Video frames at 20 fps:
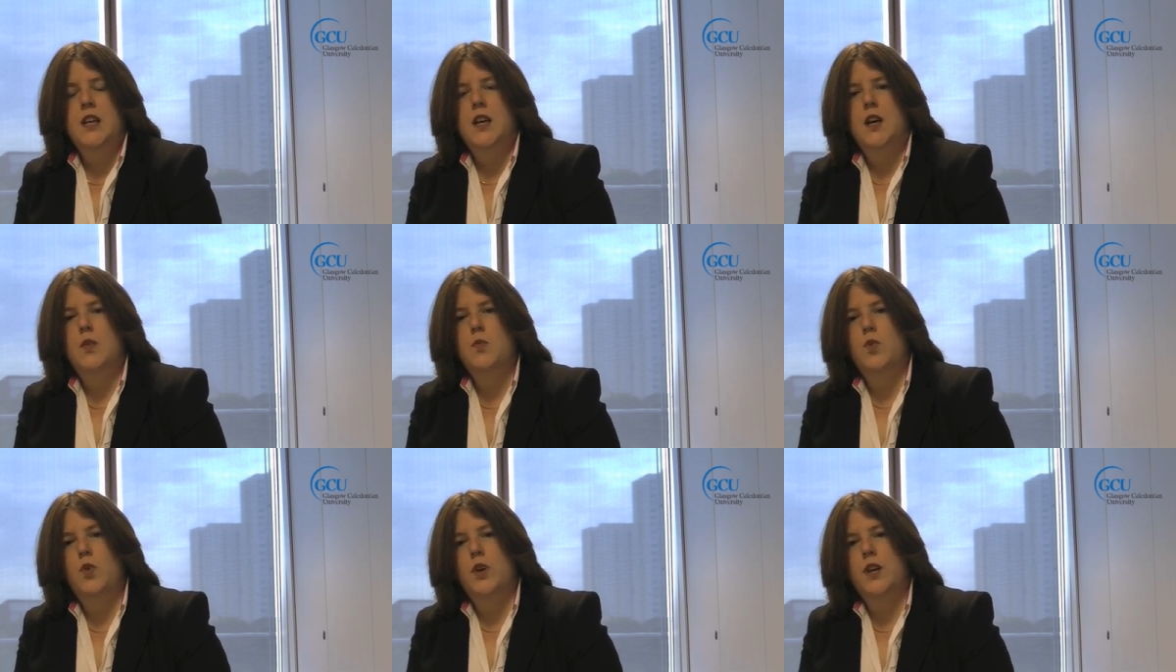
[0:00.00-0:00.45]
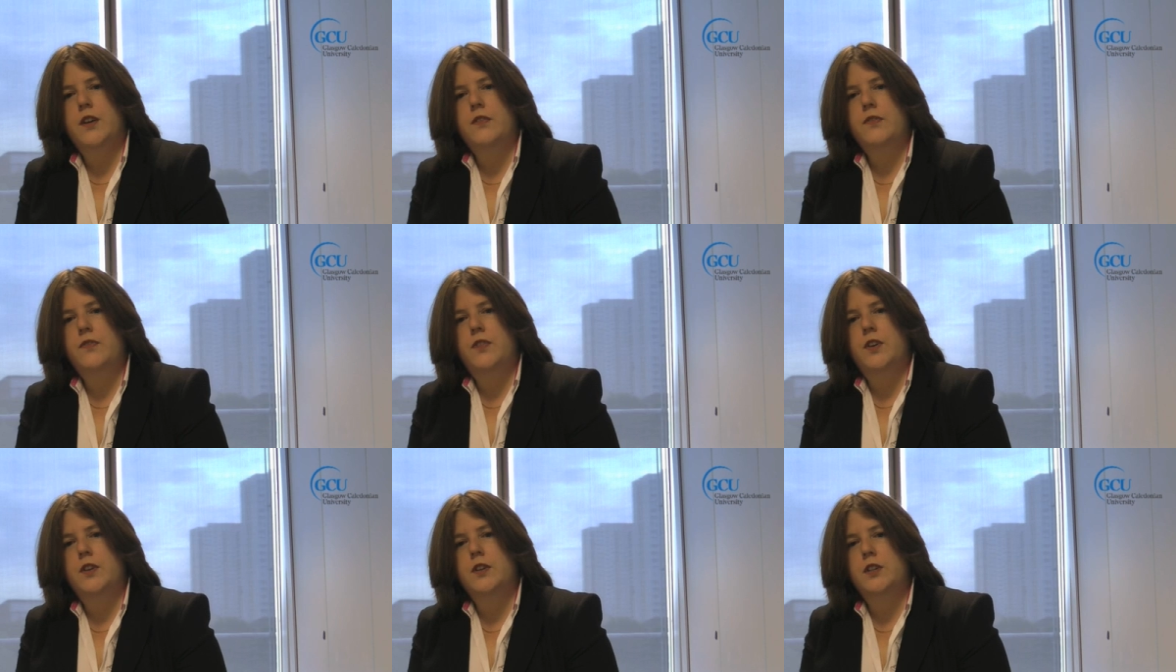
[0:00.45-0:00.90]
And what I
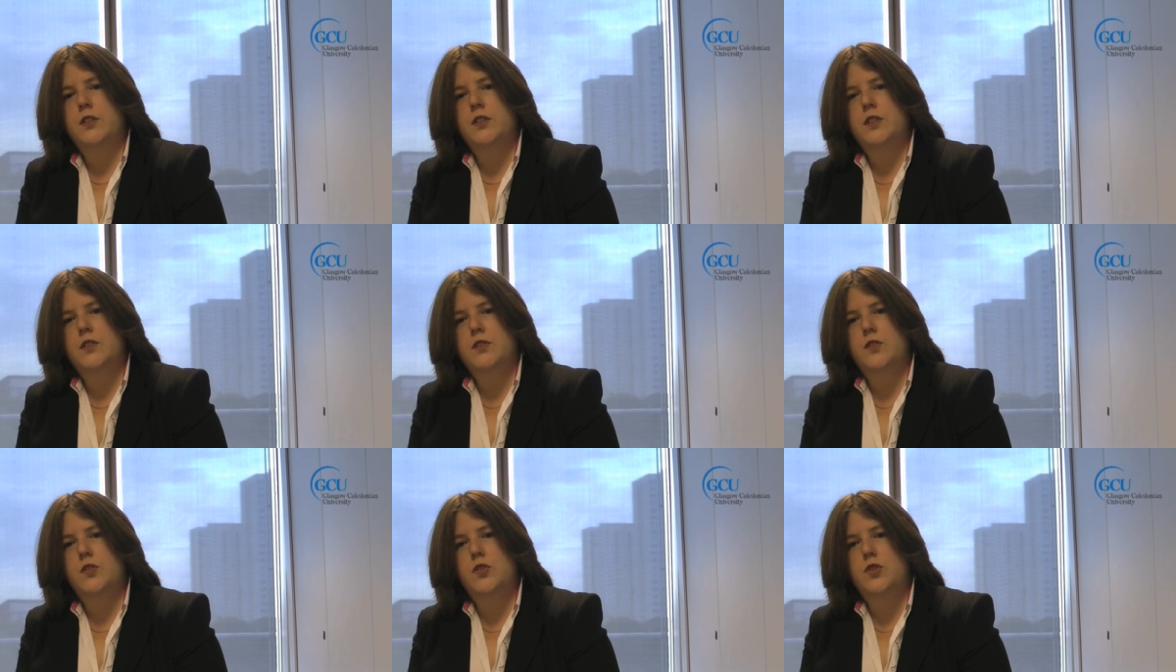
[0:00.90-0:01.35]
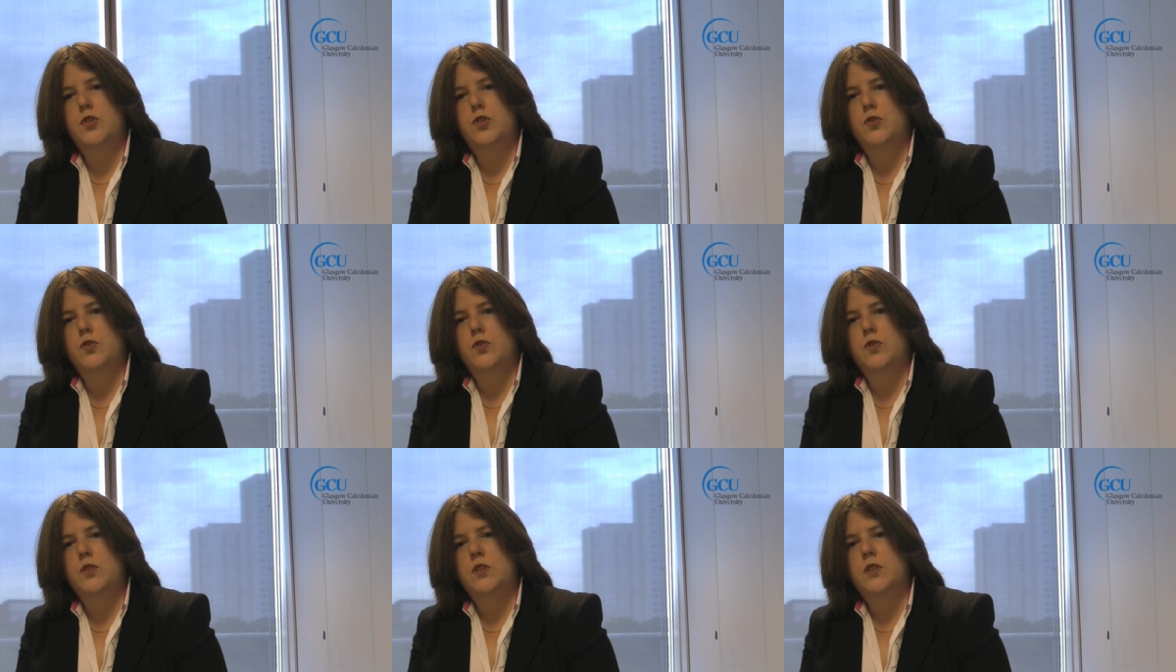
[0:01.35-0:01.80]
find is the
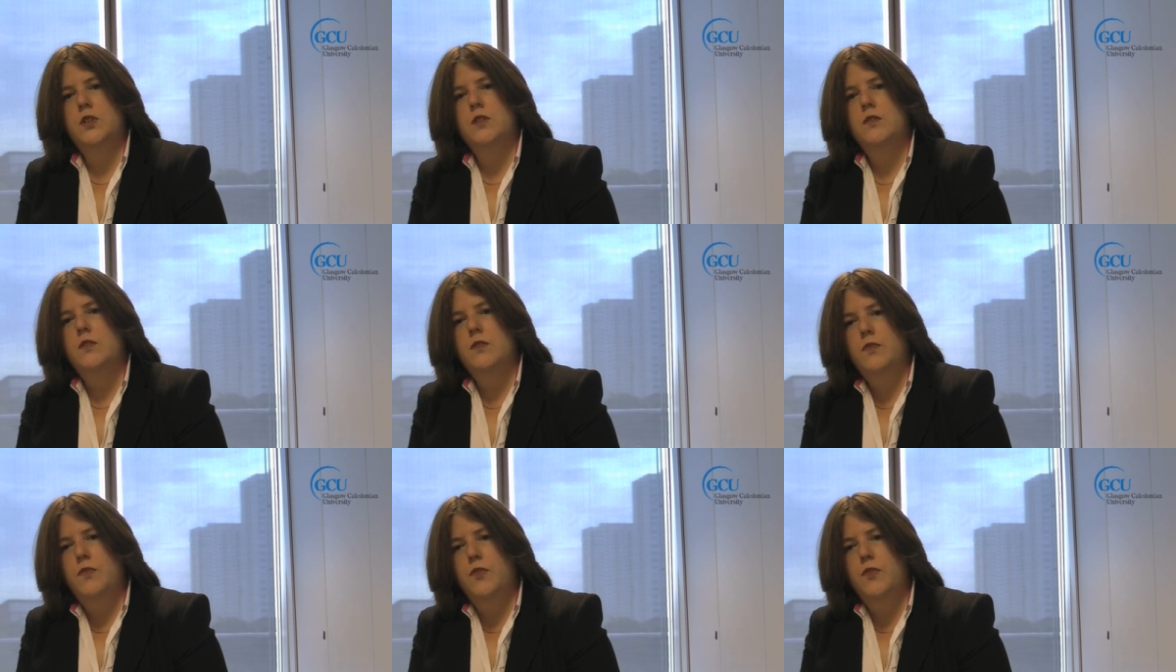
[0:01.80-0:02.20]
students